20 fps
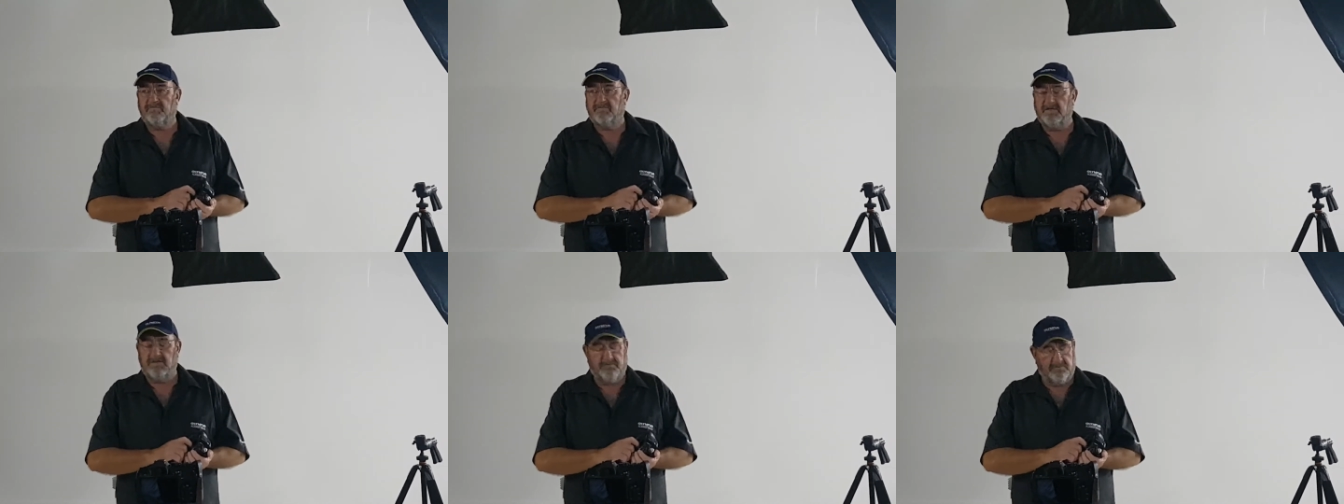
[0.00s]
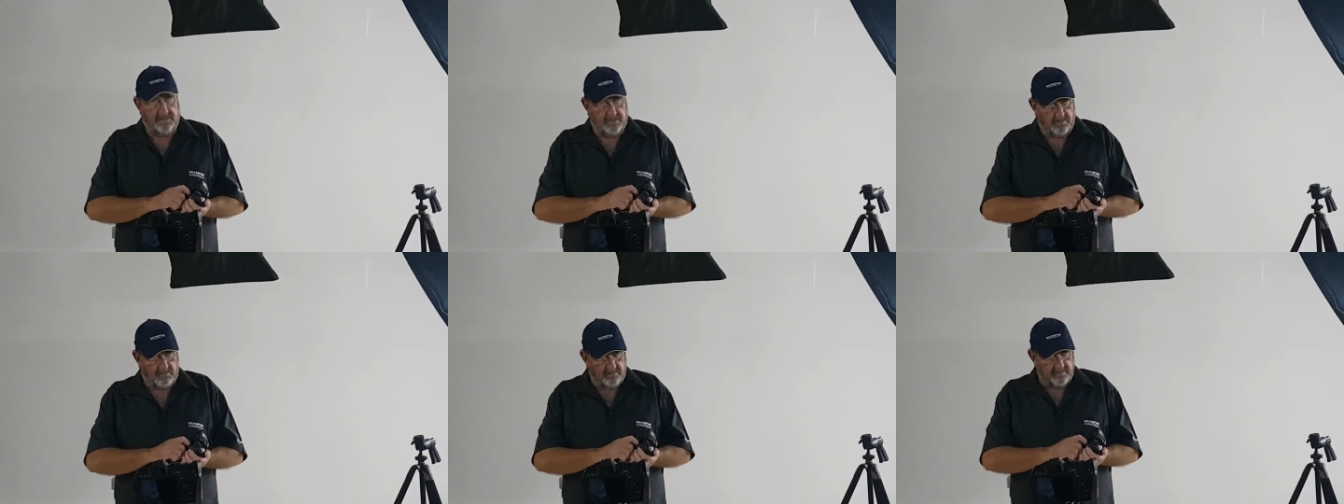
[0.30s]

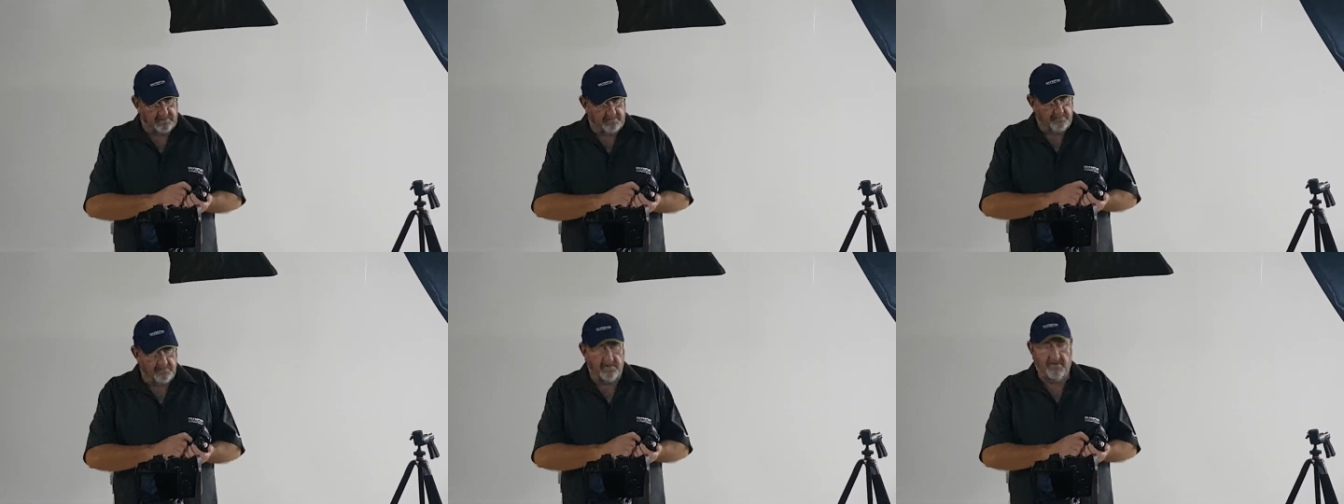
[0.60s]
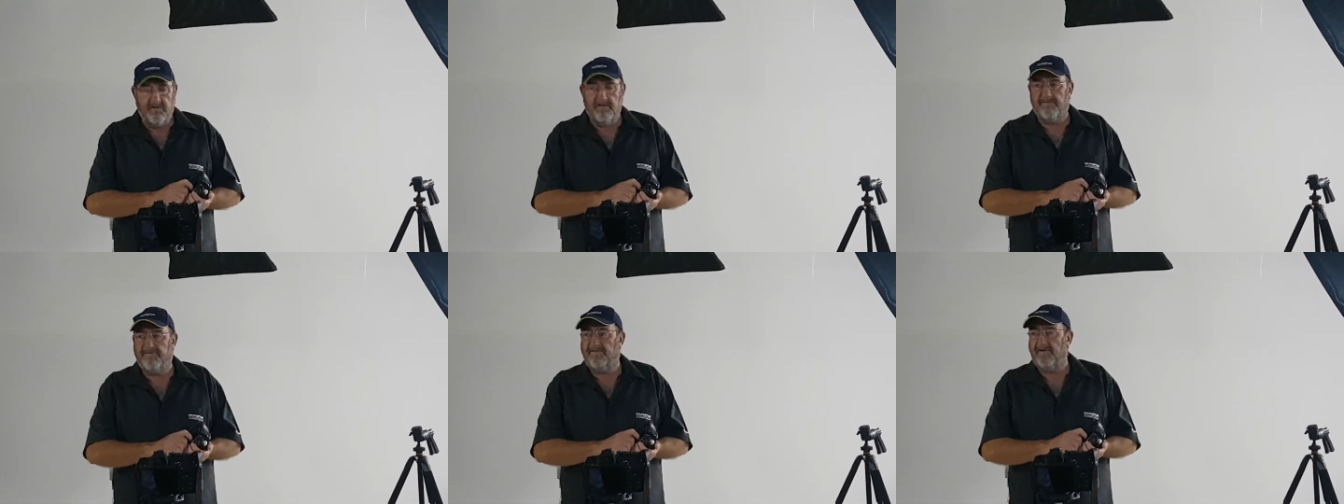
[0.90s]
we call the
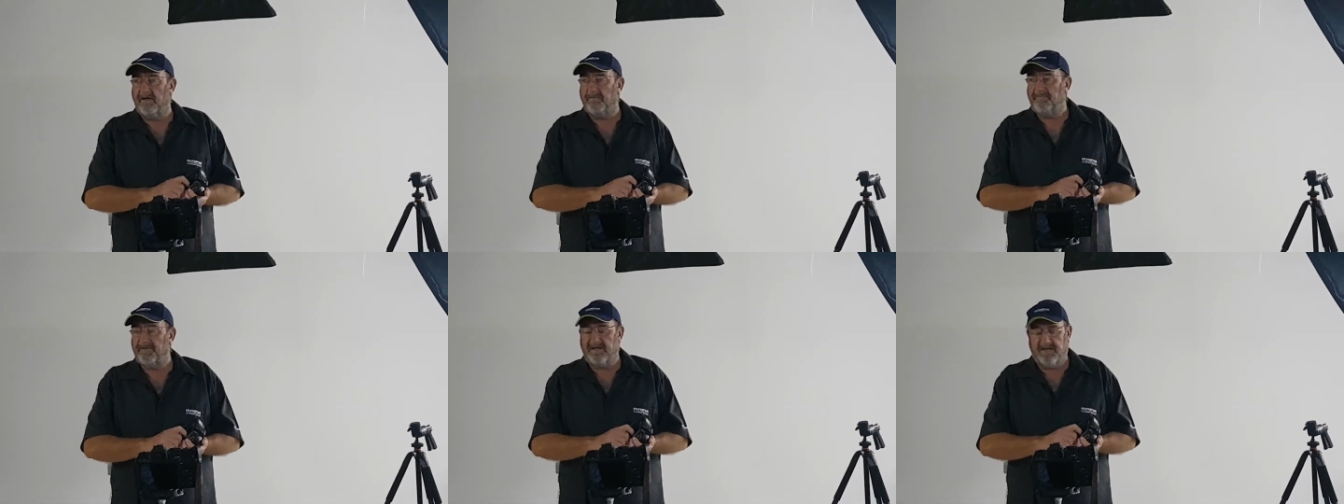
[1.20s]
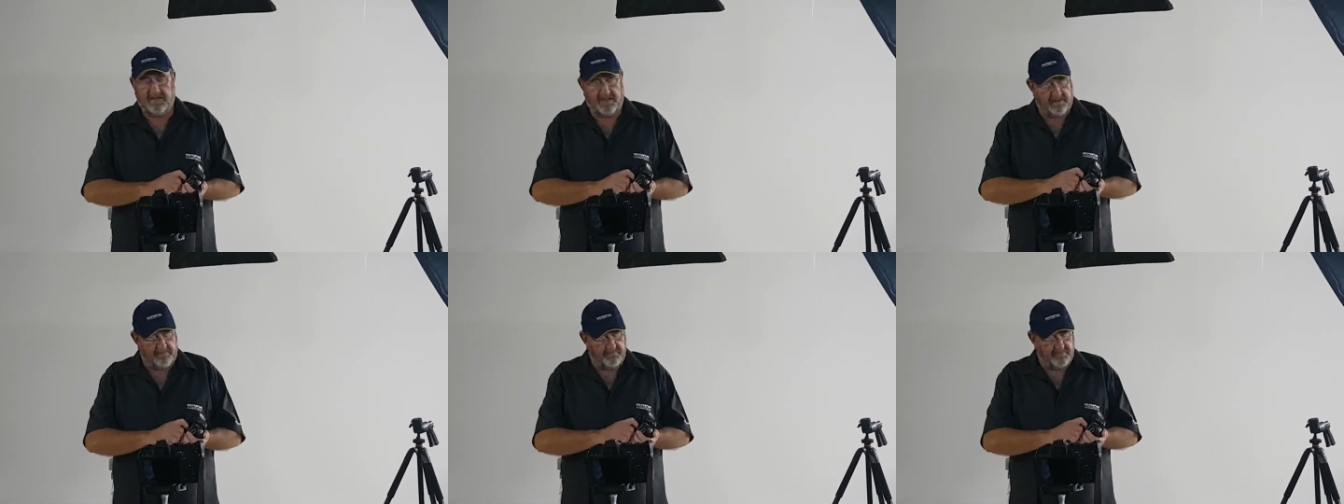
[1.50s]
mirror
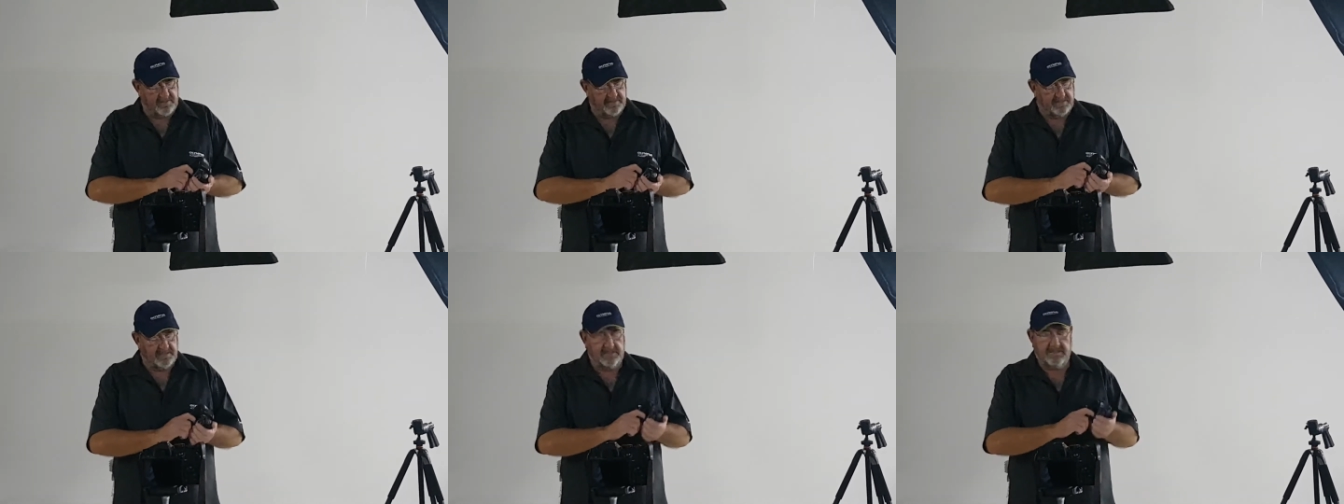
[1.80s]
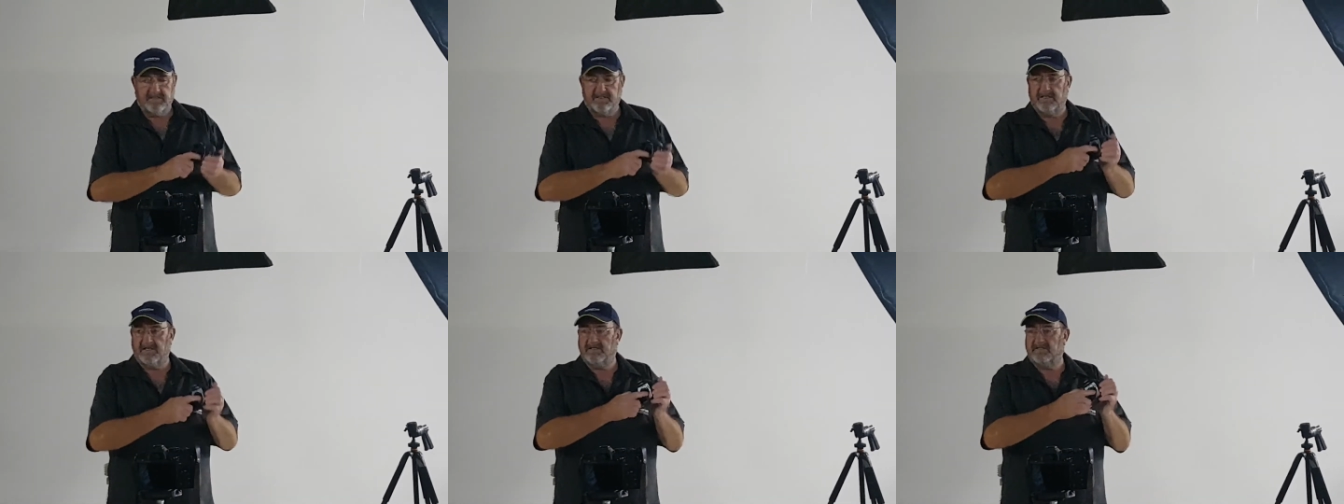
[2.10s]
flapping cameras,
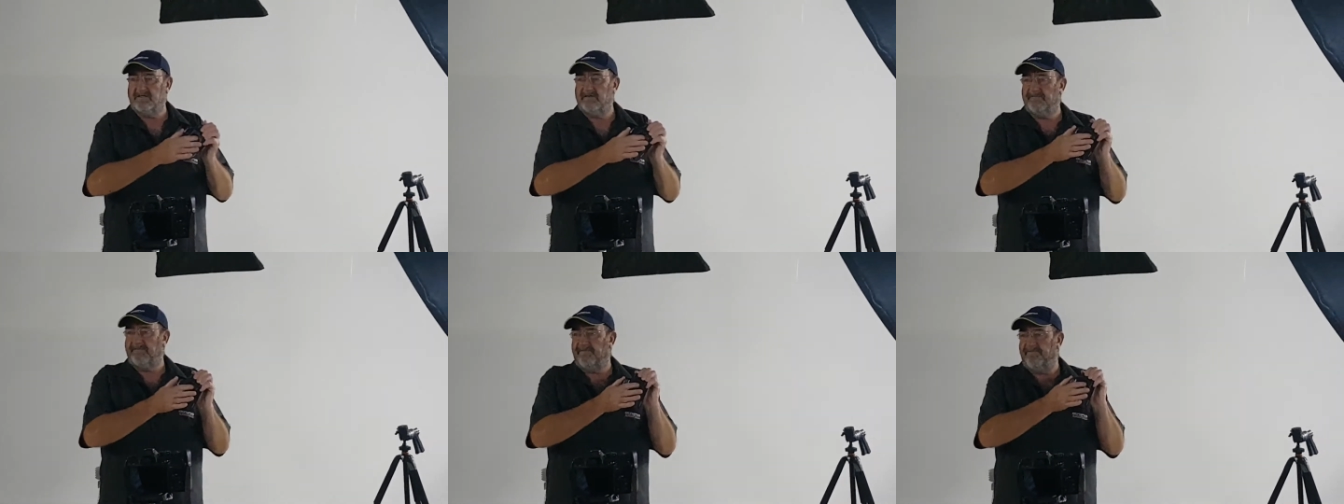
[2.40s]
these things that